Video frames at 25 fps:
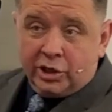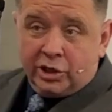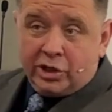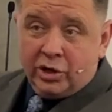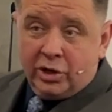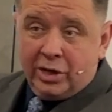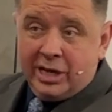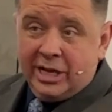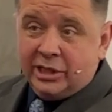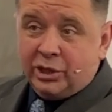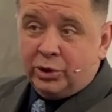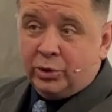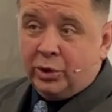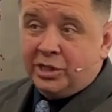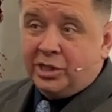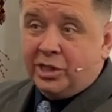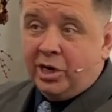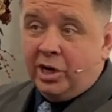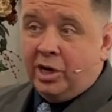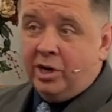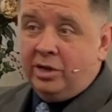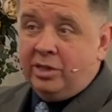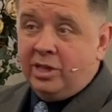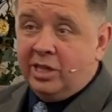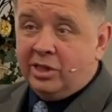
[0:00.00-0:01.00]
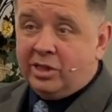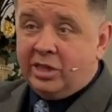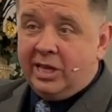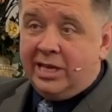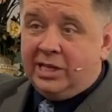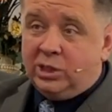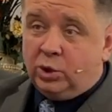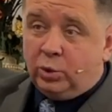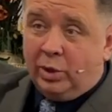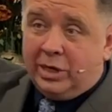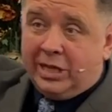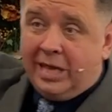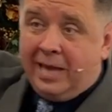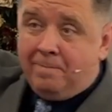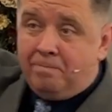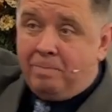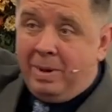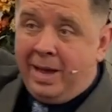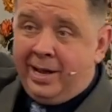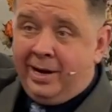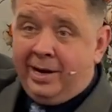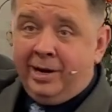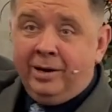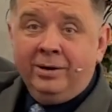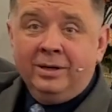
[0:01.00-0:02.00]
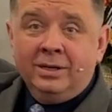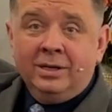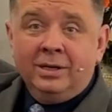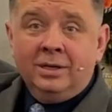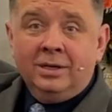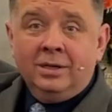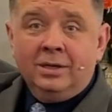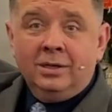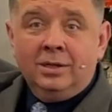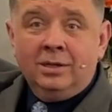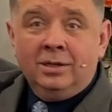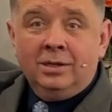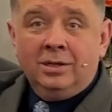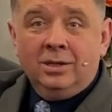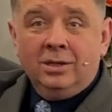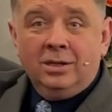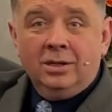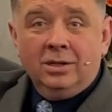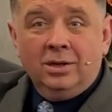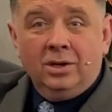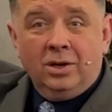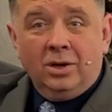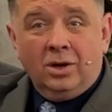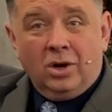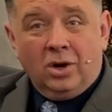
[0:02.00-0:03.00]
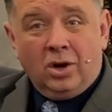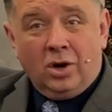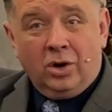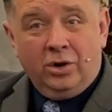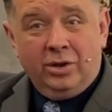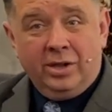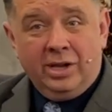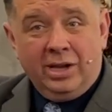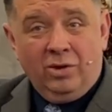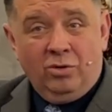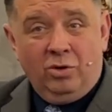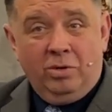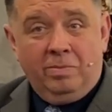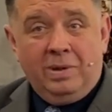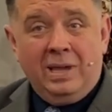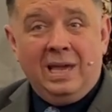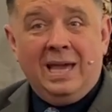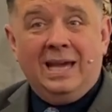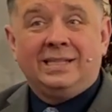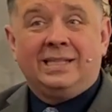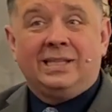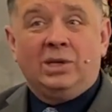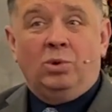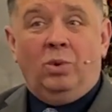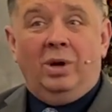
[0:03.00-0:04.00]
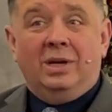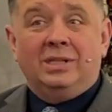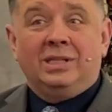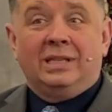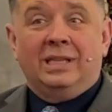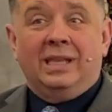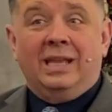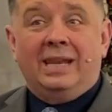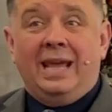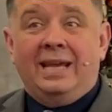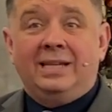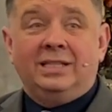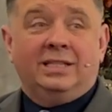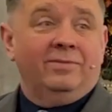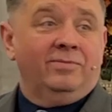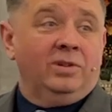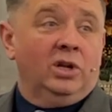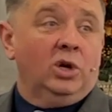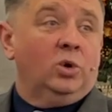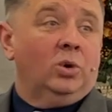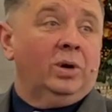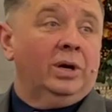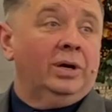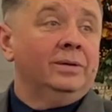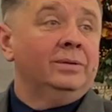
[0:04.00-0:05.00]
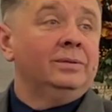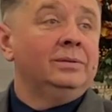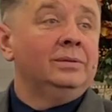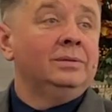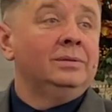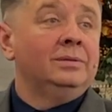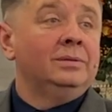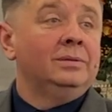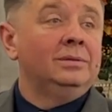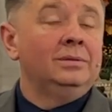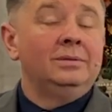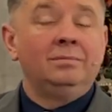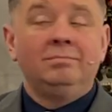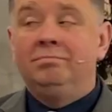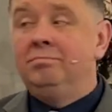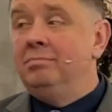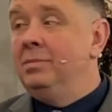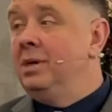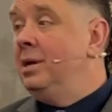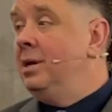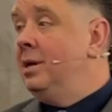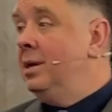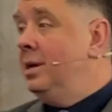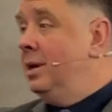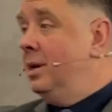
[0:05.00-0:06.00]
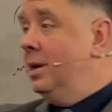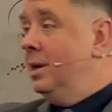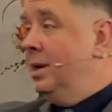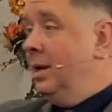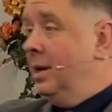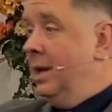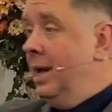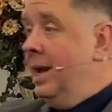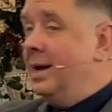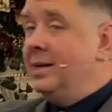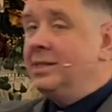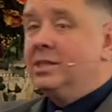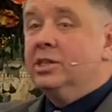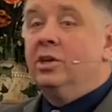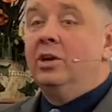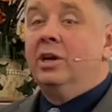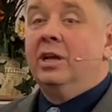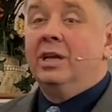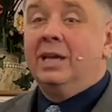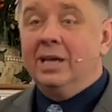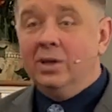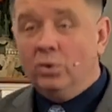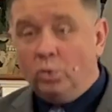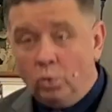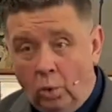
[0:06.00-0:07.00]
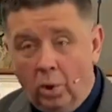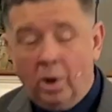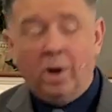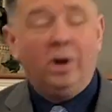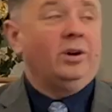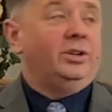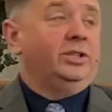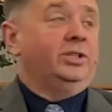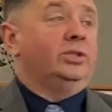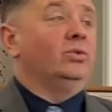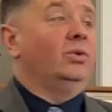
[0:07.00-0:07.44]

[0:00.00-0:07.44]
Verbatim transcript: to his return that things would get better? Or that it would be as it was in the days of Noah? Yeah, it's going to get worse,